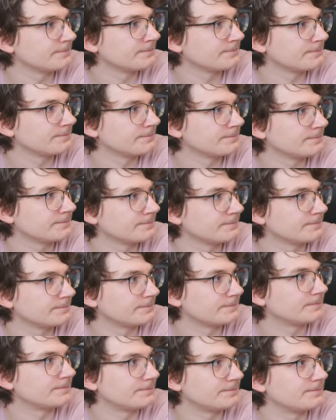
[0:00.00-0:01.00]

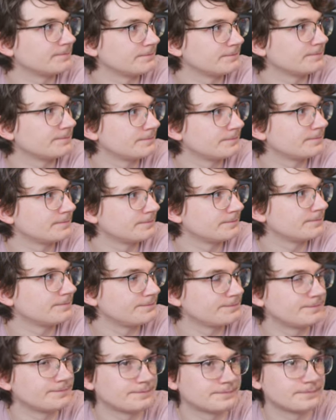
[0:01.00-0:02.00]

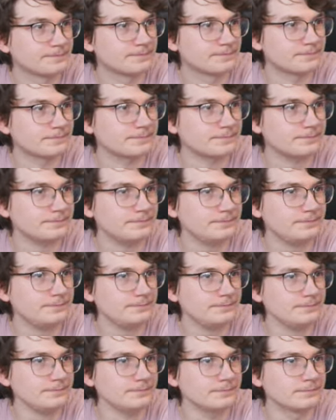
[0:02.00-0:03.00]

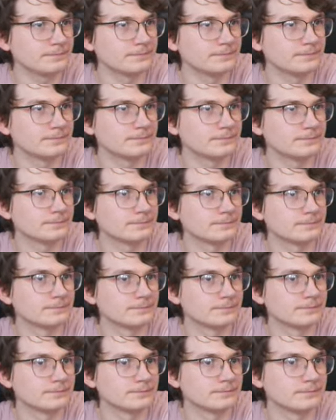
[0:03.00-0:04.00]

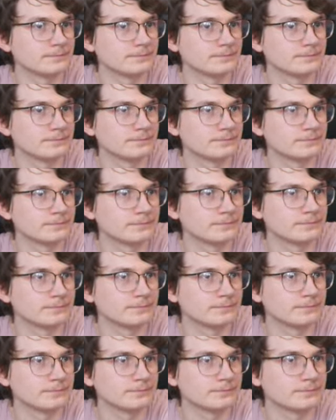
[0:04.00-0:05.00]

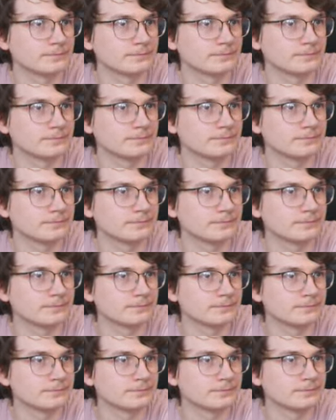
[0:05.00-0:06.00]

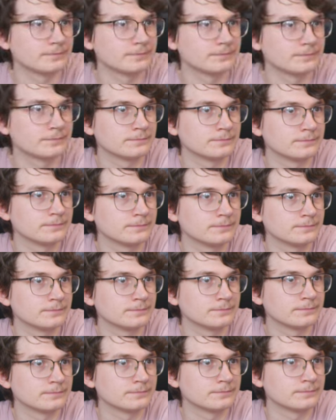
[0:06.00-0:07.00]

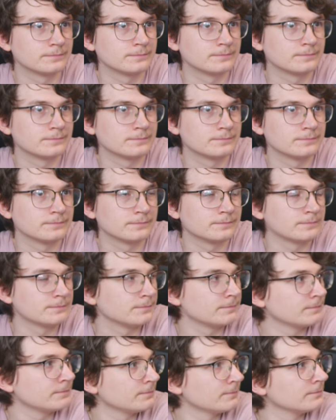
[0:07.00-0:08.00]
The person shown says nothing.